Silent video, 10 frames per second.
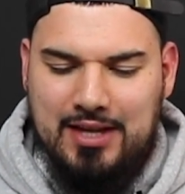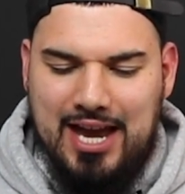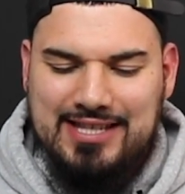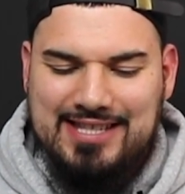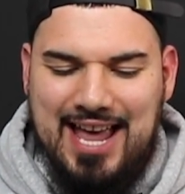
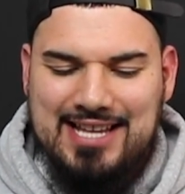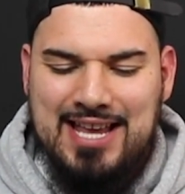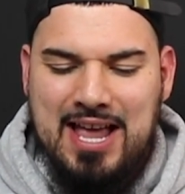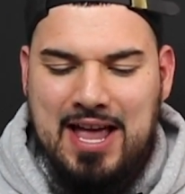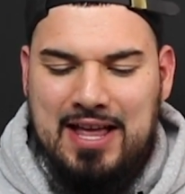It
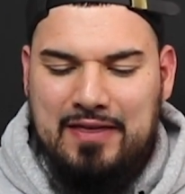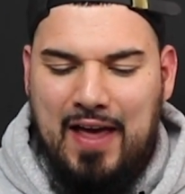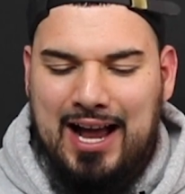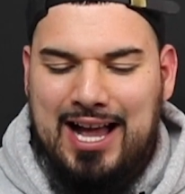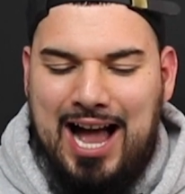says
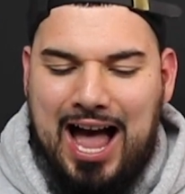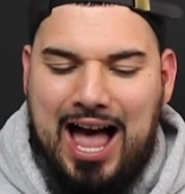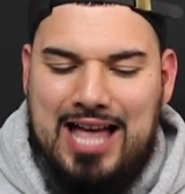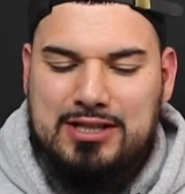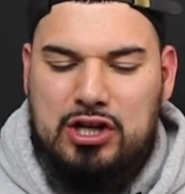that
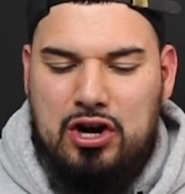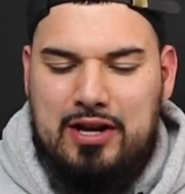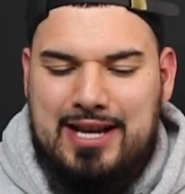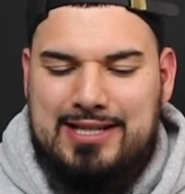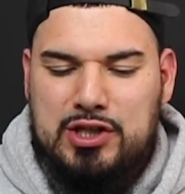God's
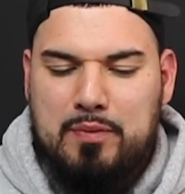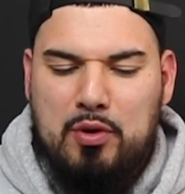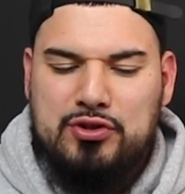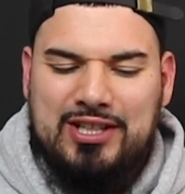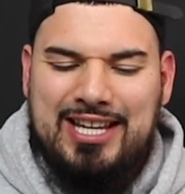goodness is
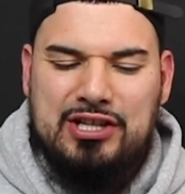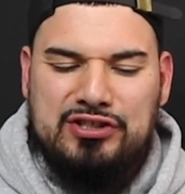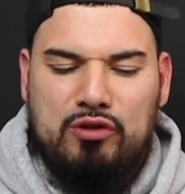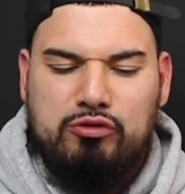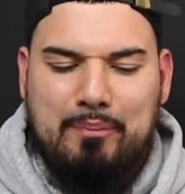supposed to lead us
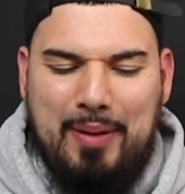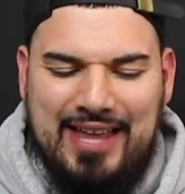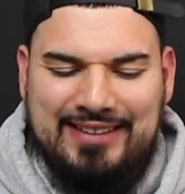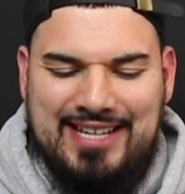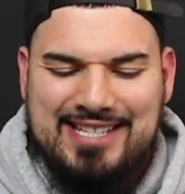to
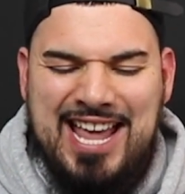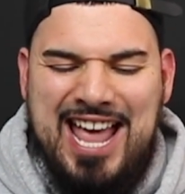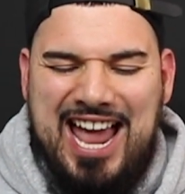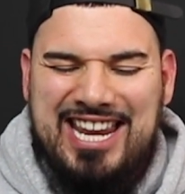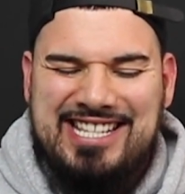repentance.
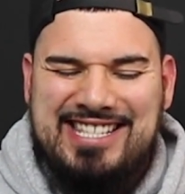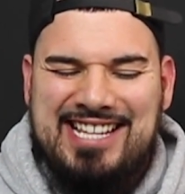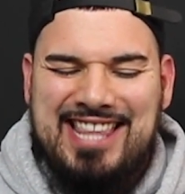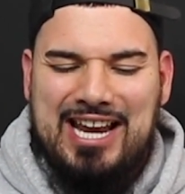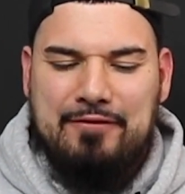And it
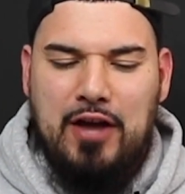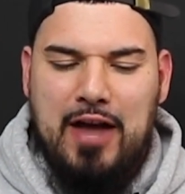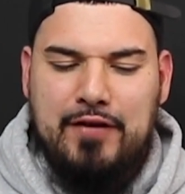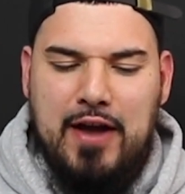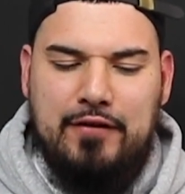says that
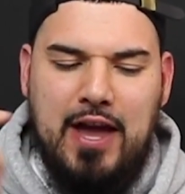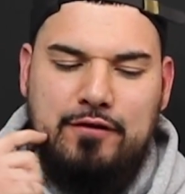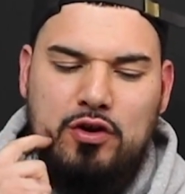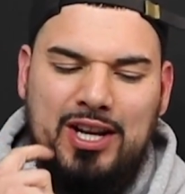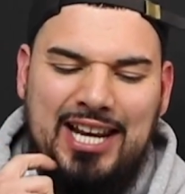
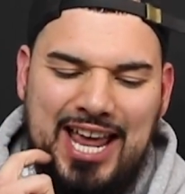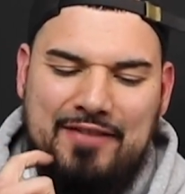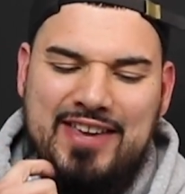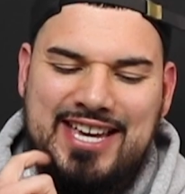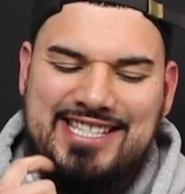if you're
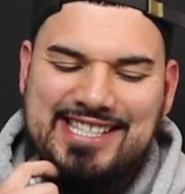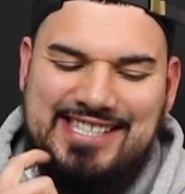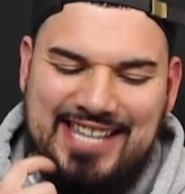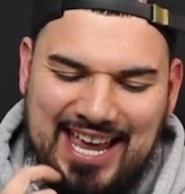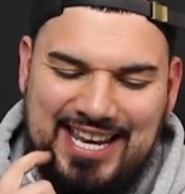living in
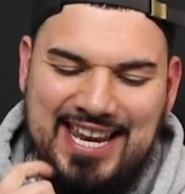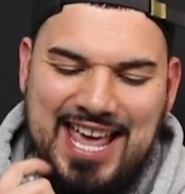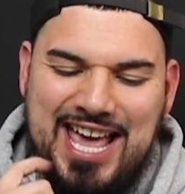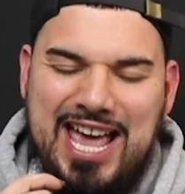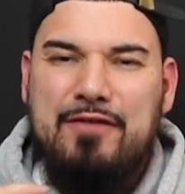sin,
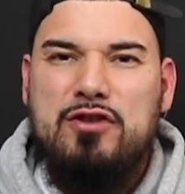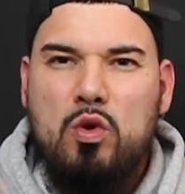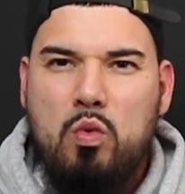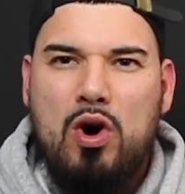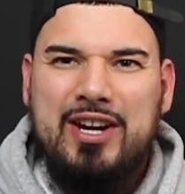if you're
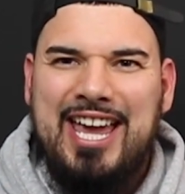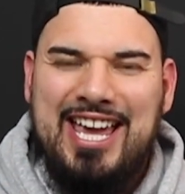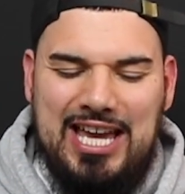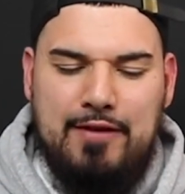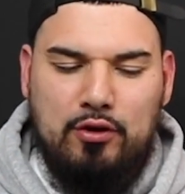
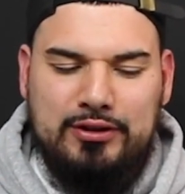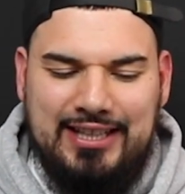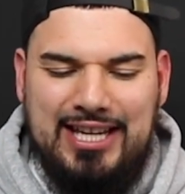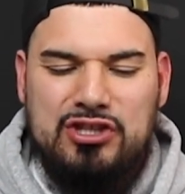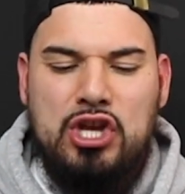working evil
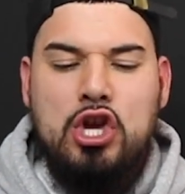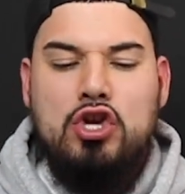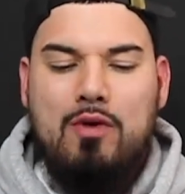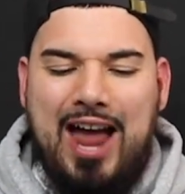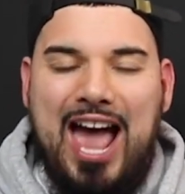deeds,
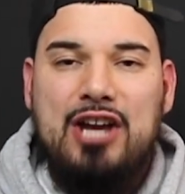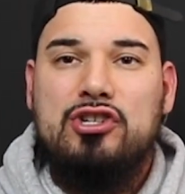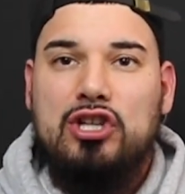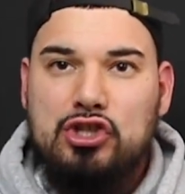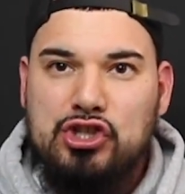you are
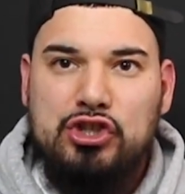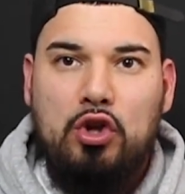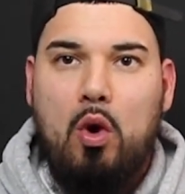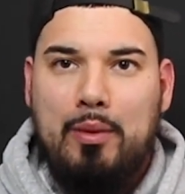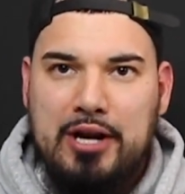actually
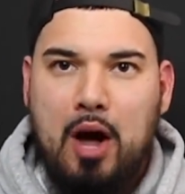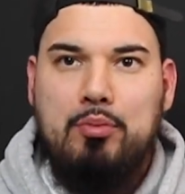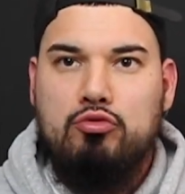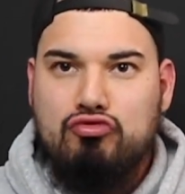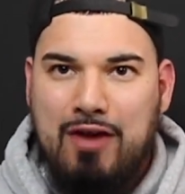storing
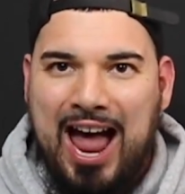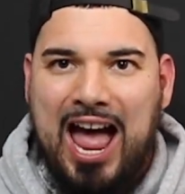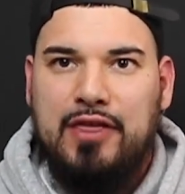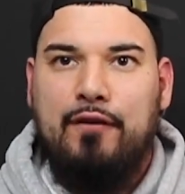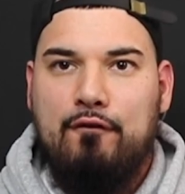up
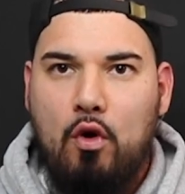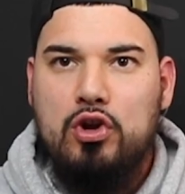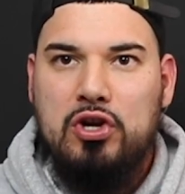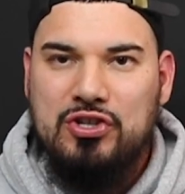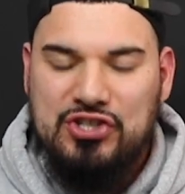wrath
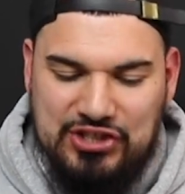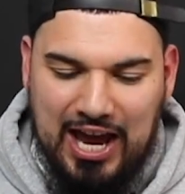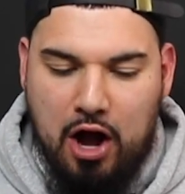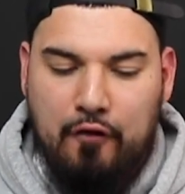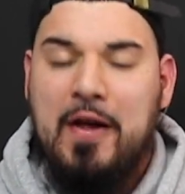for
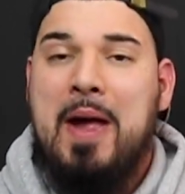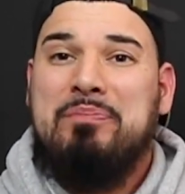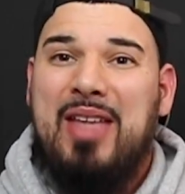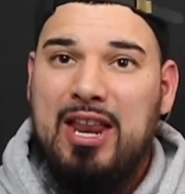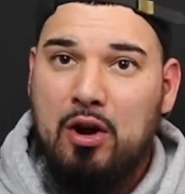
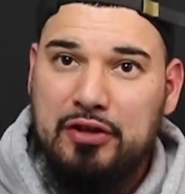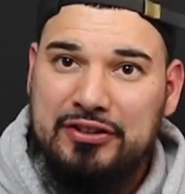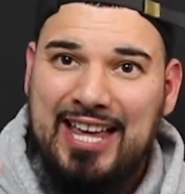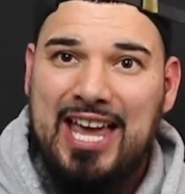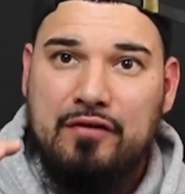yourself. And on the
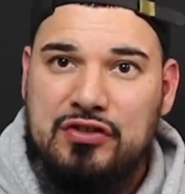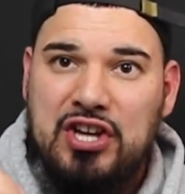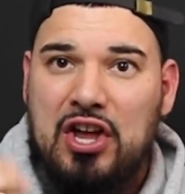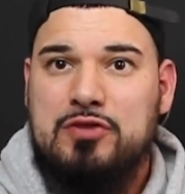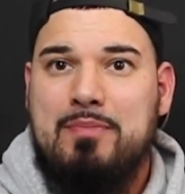day of
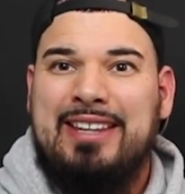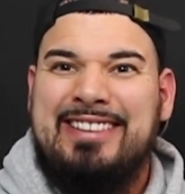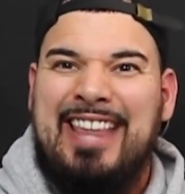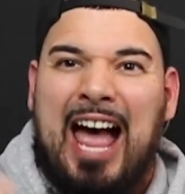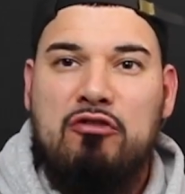
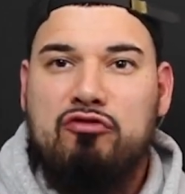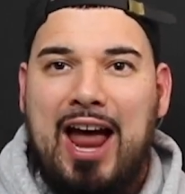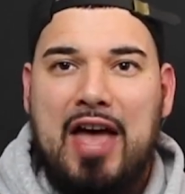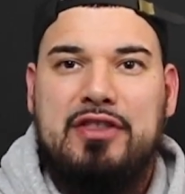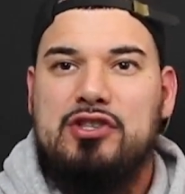judgment, that
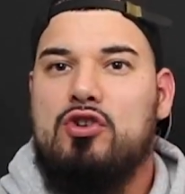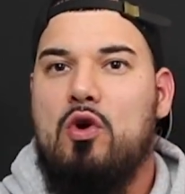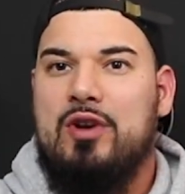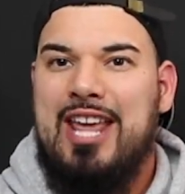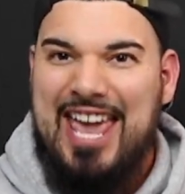wrath is
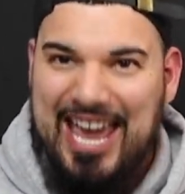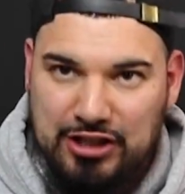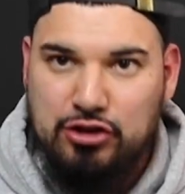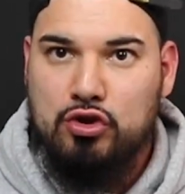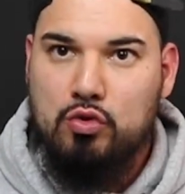going to
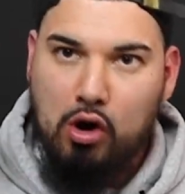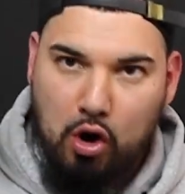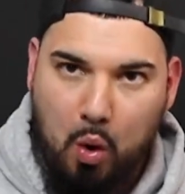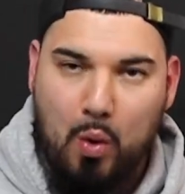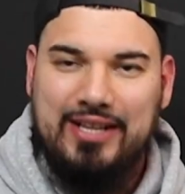hit you
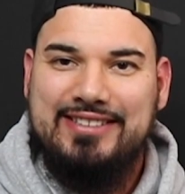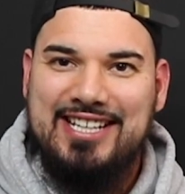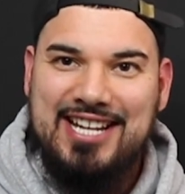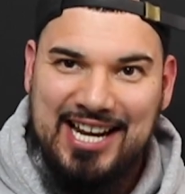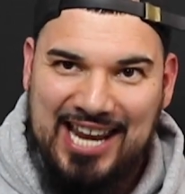according
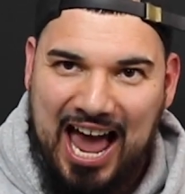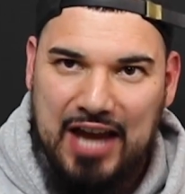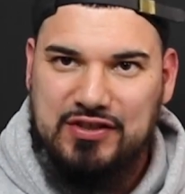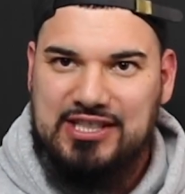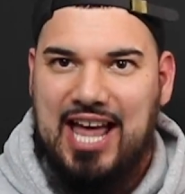to your
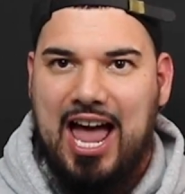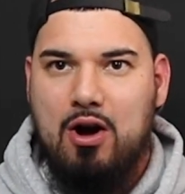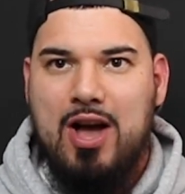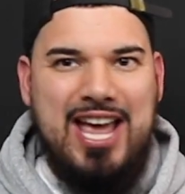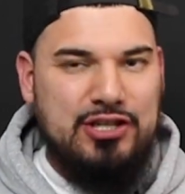
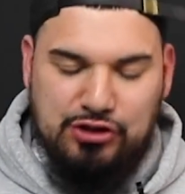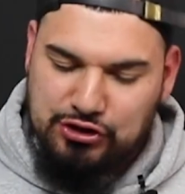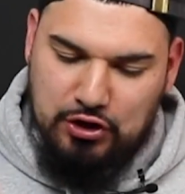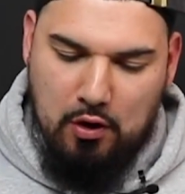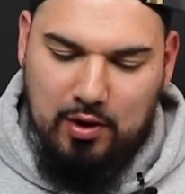lifestyle. It's
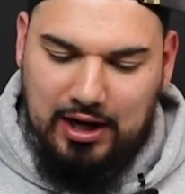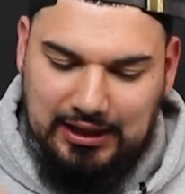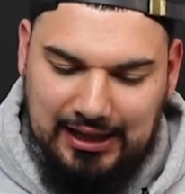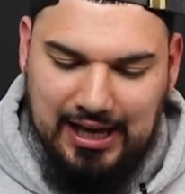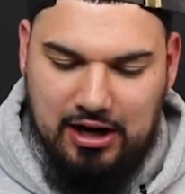so
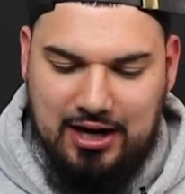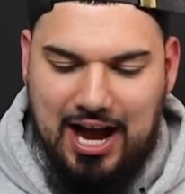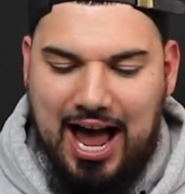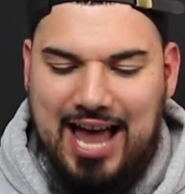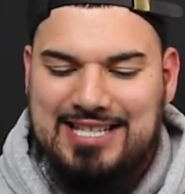clear,
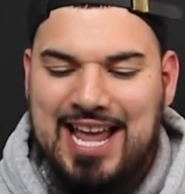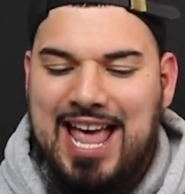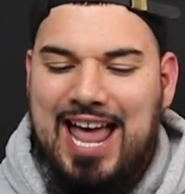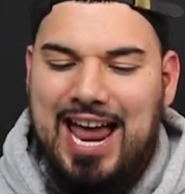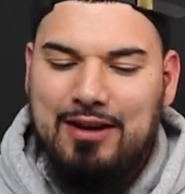guys.
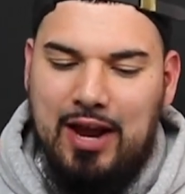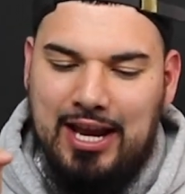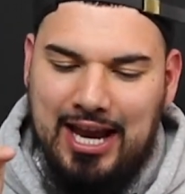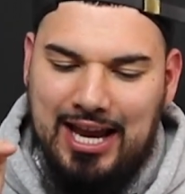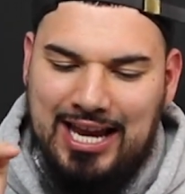And
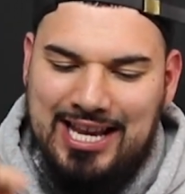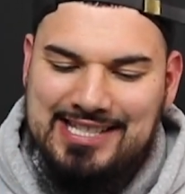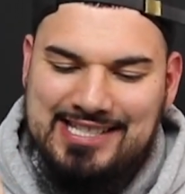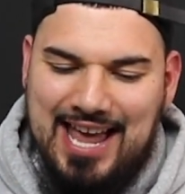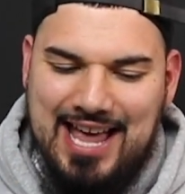it
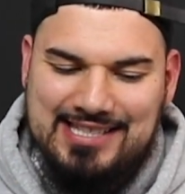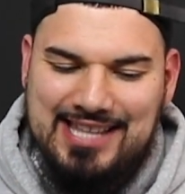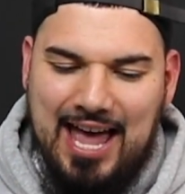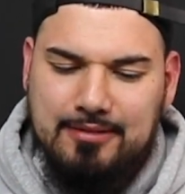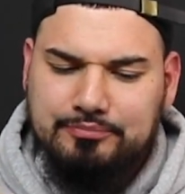says
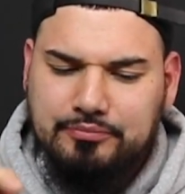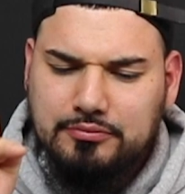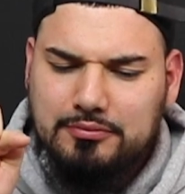that